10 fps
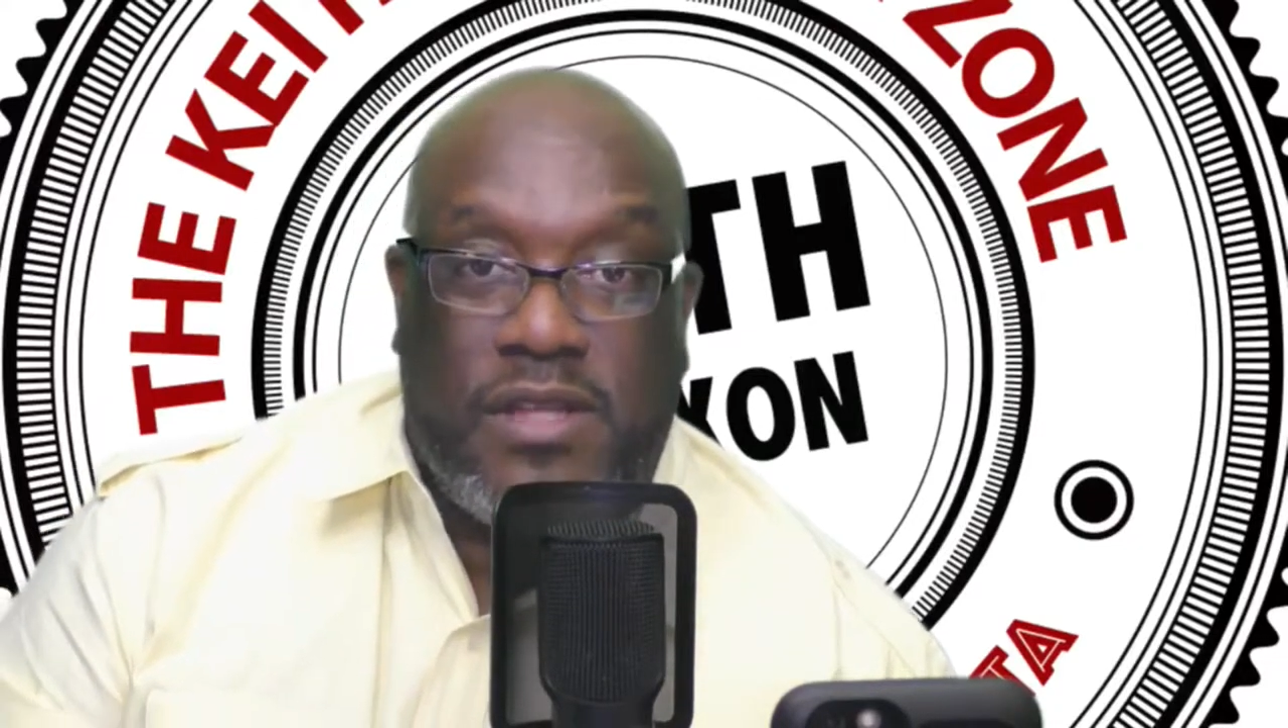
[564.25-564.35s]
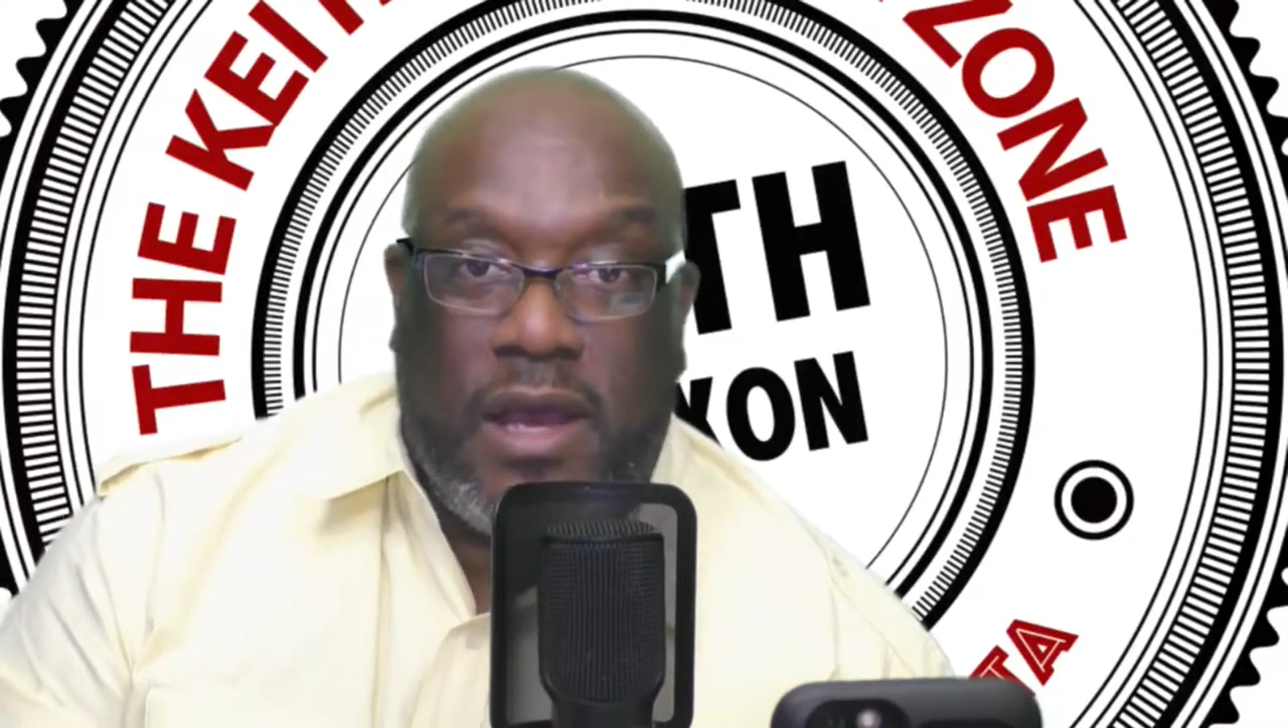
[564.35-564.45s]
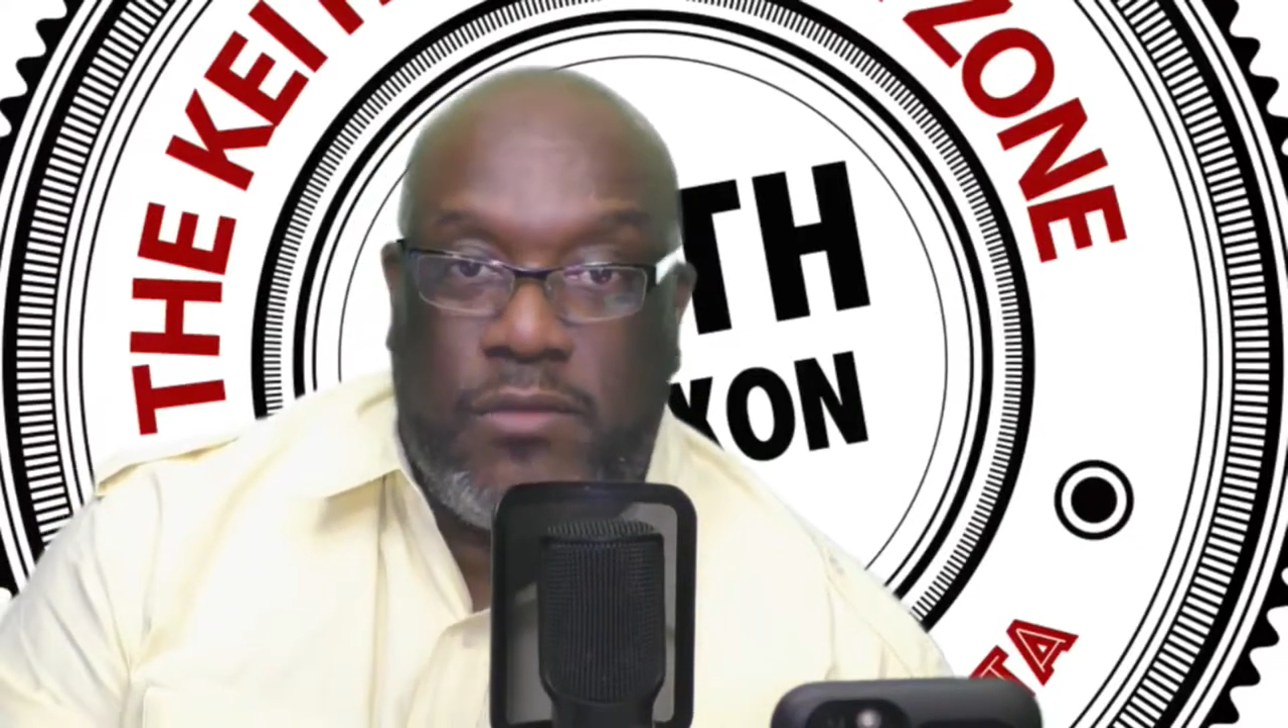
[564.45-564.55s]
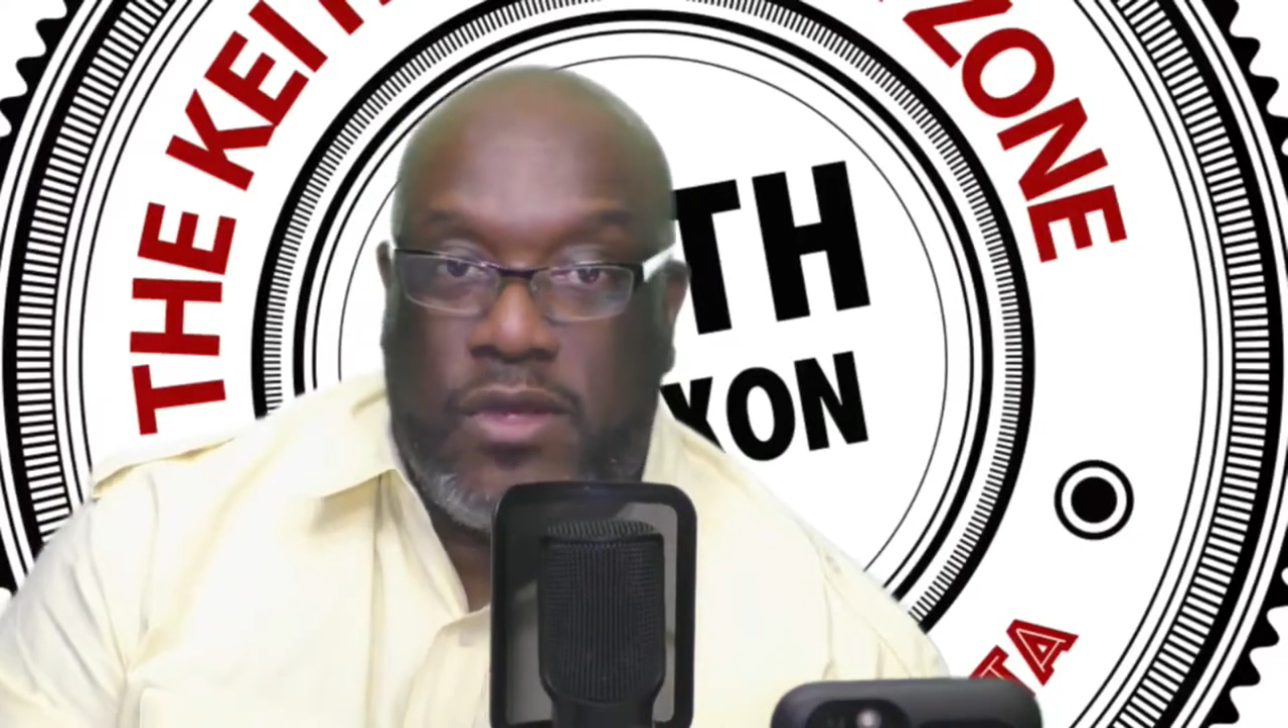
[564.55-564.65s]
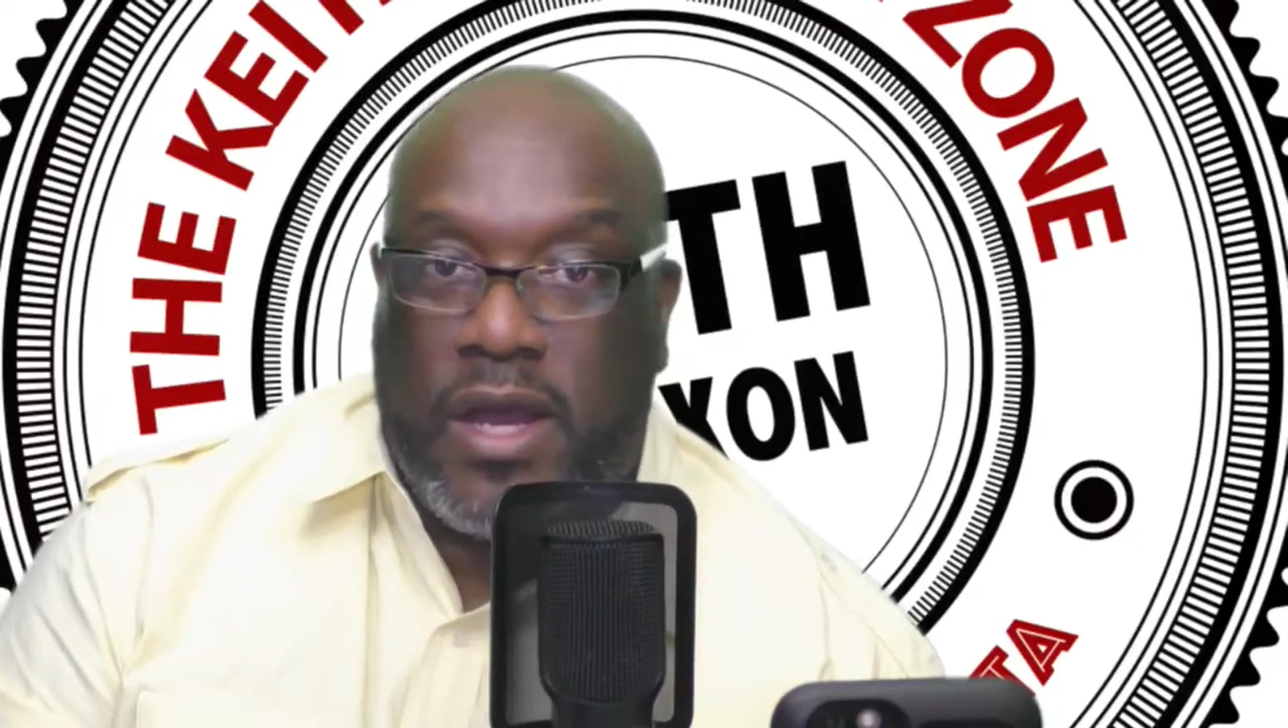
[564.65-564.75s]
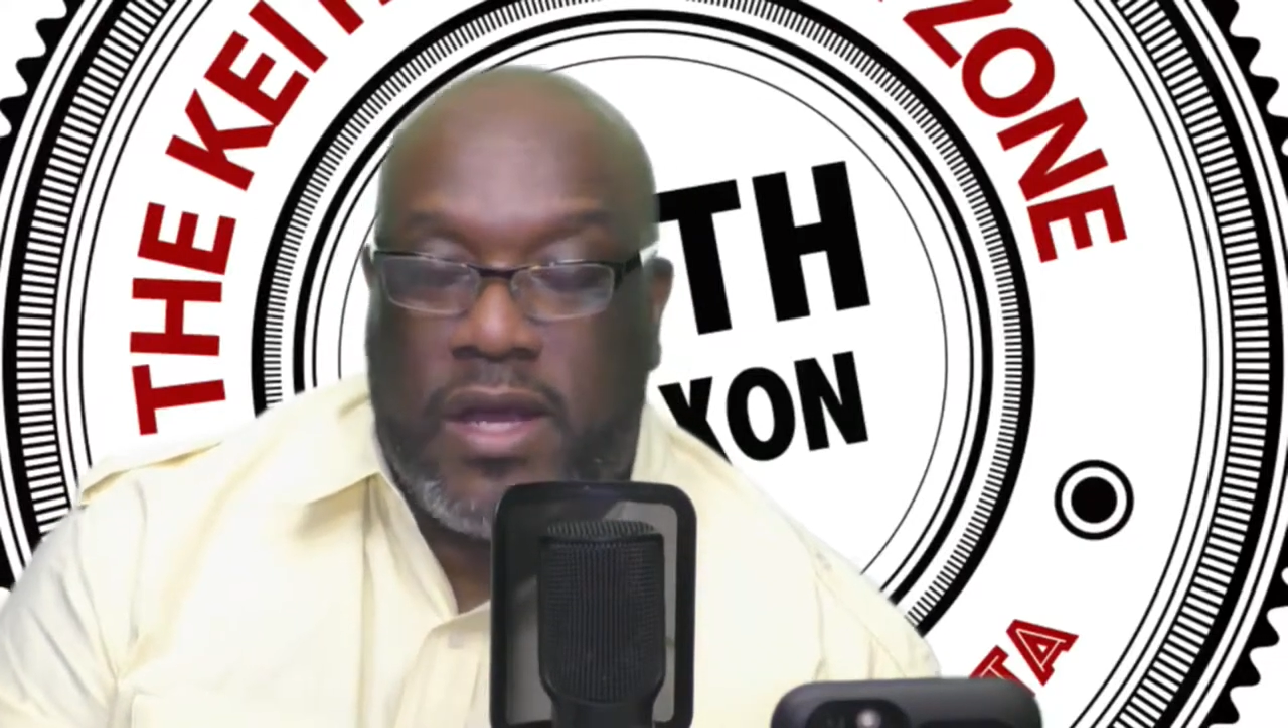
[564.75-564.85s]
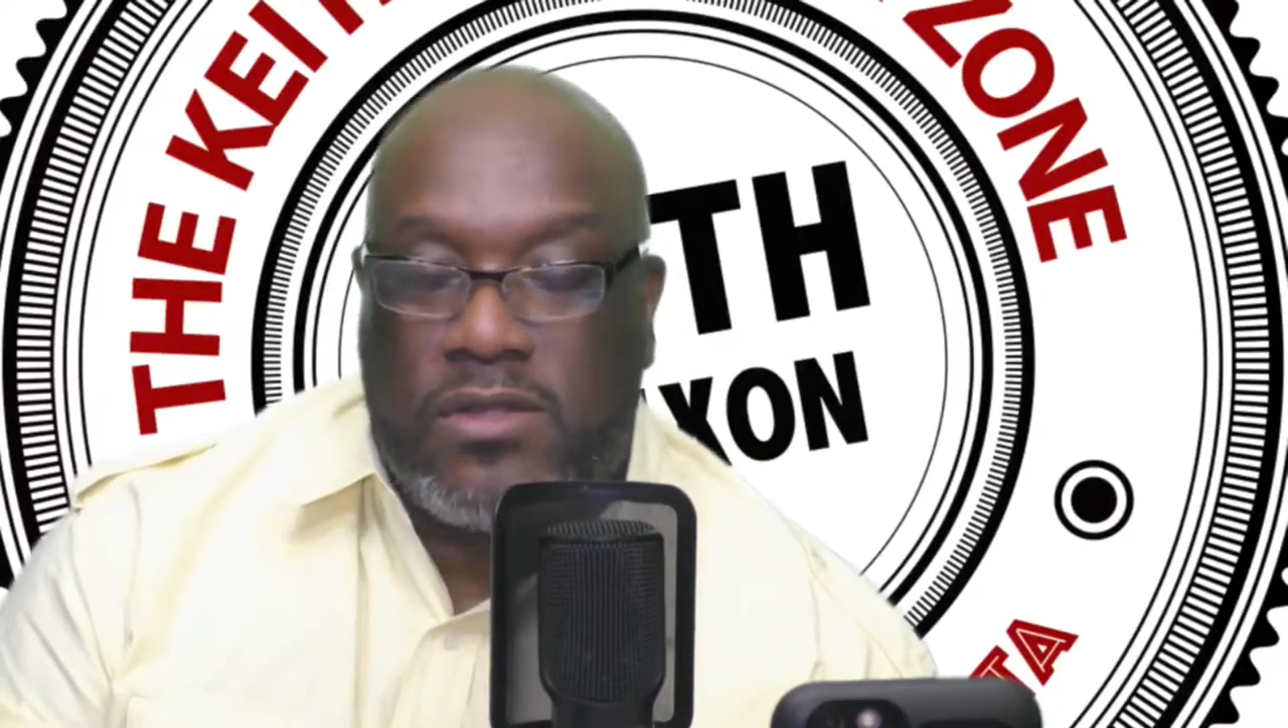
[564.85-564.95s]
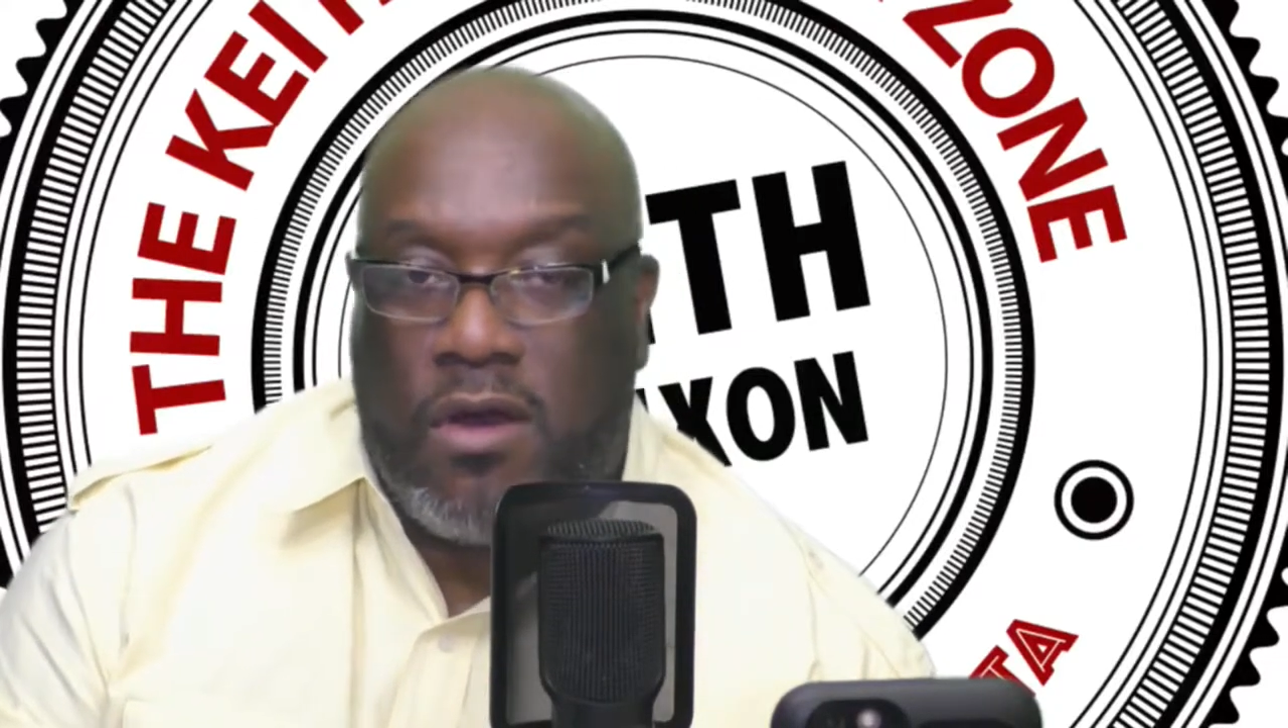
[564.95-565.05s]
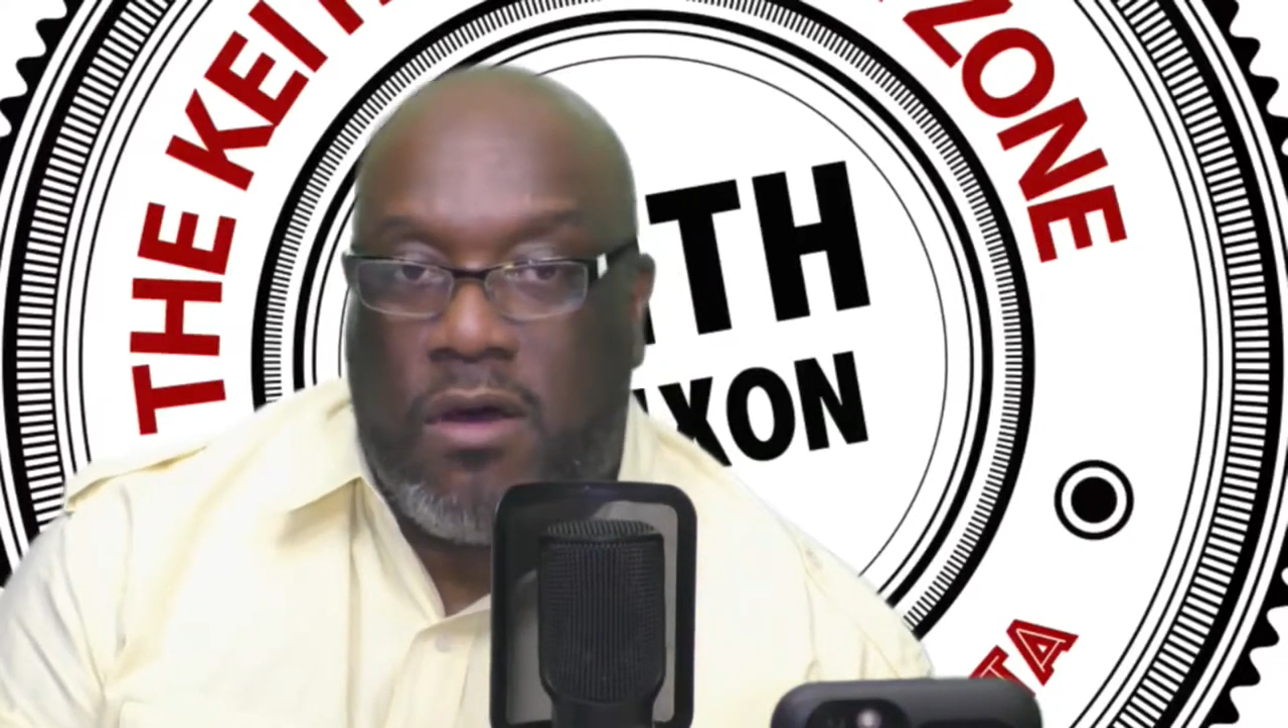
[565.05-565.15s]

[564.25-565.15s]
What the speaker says: Time, you guys.